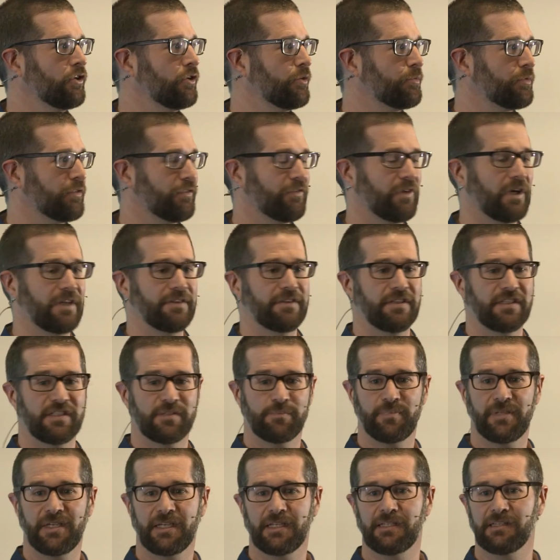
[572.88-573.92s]
who provide these
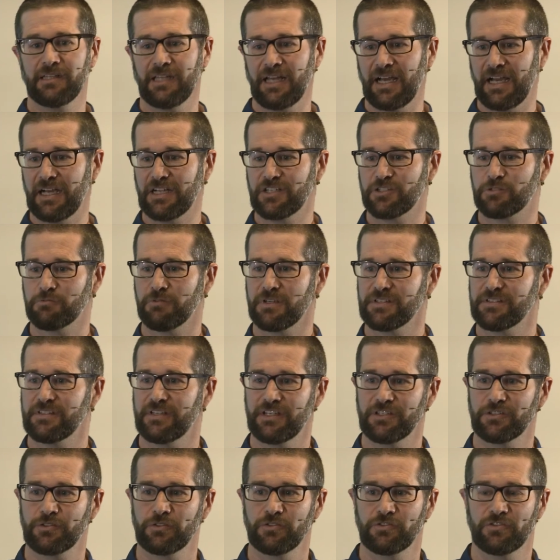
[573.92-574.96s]
big, large
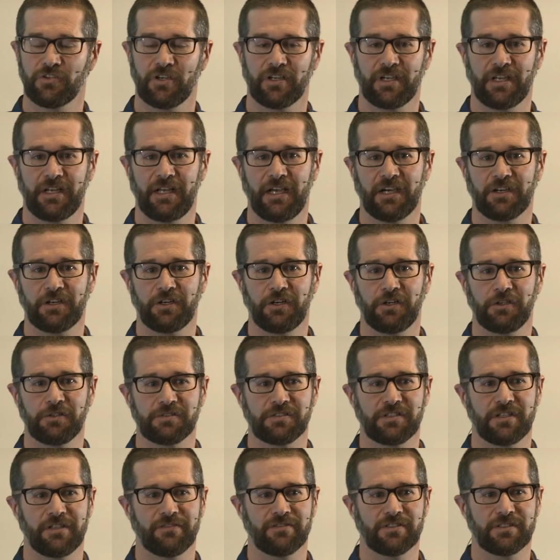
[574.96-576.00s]
residential drug and alcohol
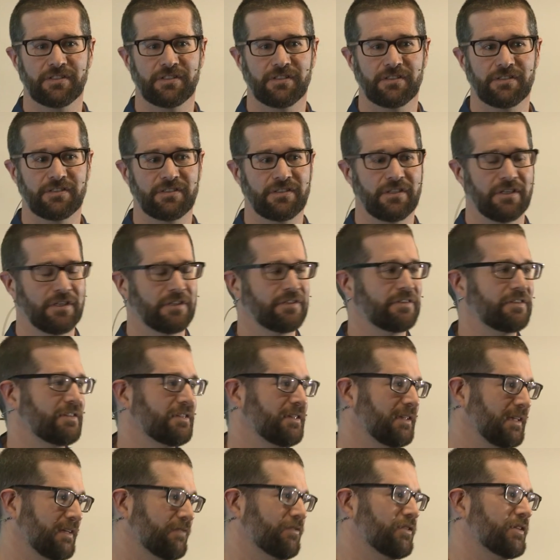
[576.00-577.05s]
services to
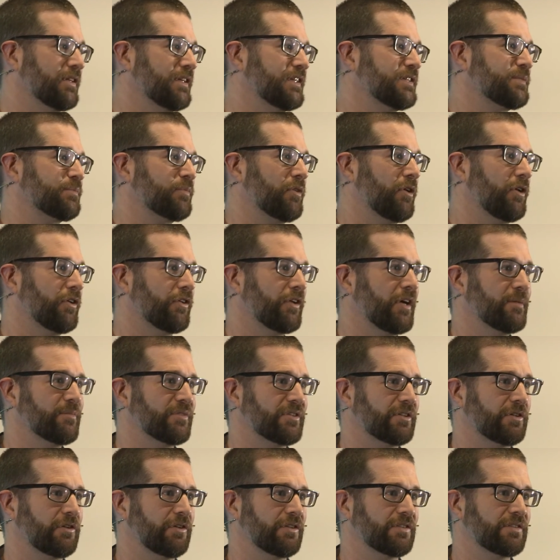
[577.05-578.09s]
deliver these programs
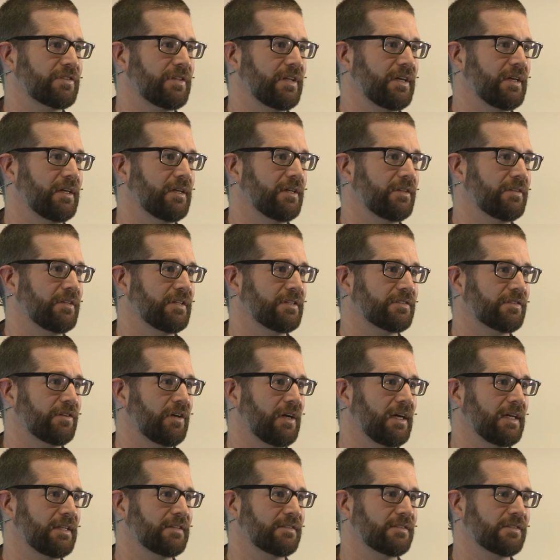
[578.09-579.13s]
across their
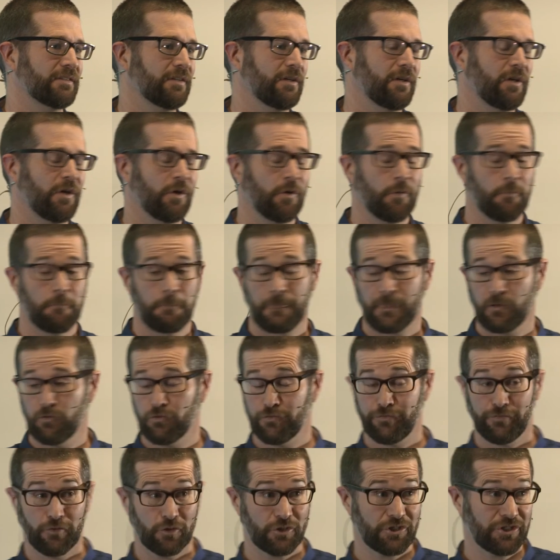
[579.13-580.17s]
sites. We were
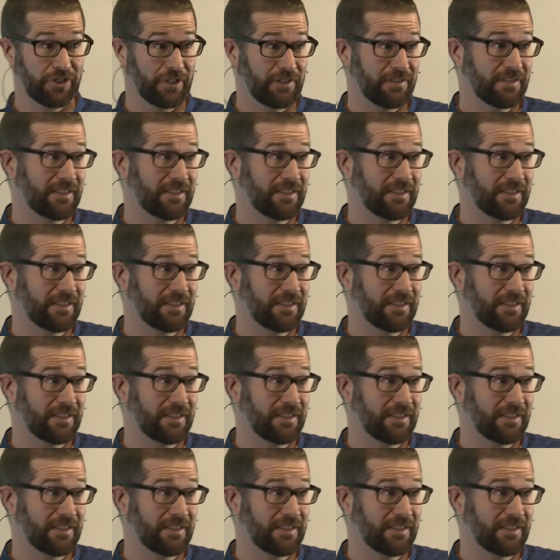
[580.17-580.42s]
fortunate